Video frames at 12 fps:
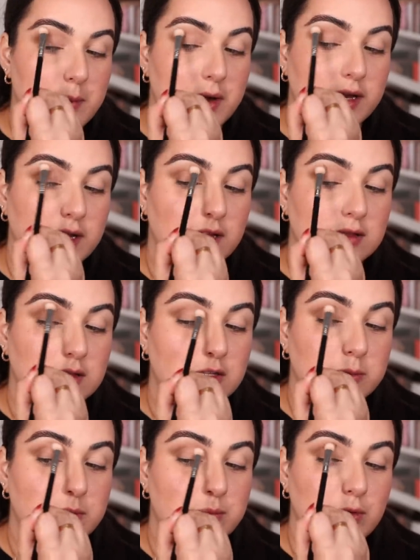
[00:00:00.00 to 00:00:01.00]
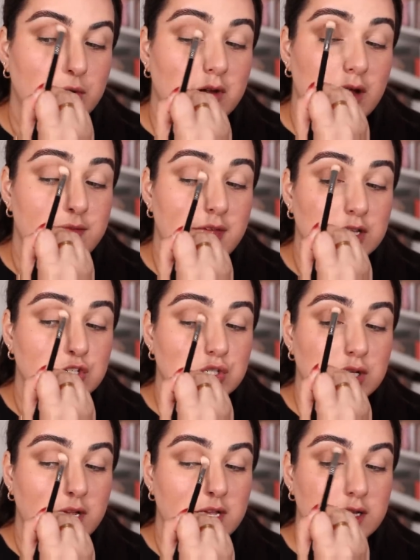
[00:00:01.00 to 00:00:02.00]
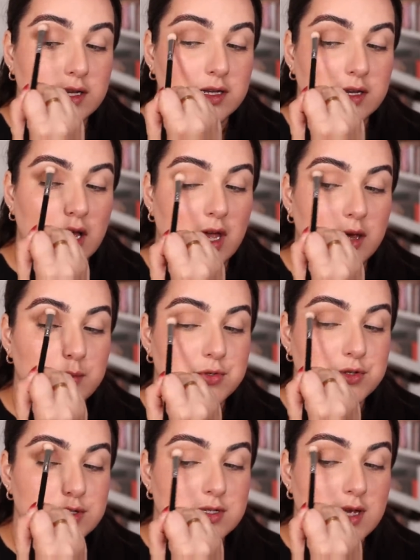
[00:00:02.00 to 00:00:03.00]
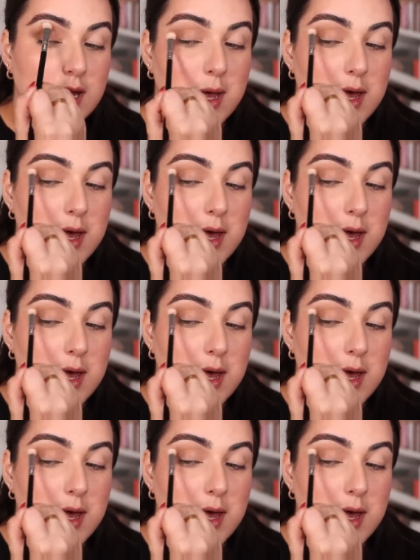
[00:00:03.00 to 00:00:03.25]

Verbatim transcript: I'm adding a little bit more of that shade and I am just